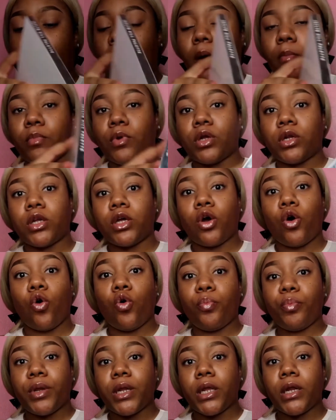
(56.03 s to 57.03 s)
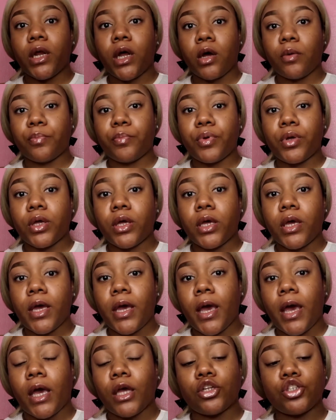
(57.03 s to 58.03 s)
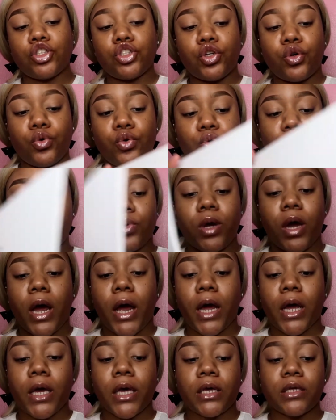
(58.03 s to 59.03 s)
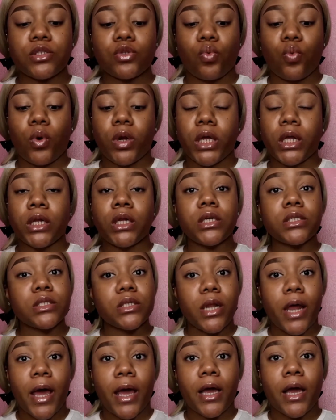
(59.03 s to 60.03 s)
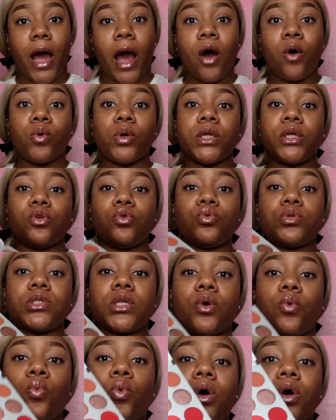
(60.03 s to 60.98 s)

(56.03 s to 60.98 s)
I'm gonna open it up and show you guys what it looks like. I only used it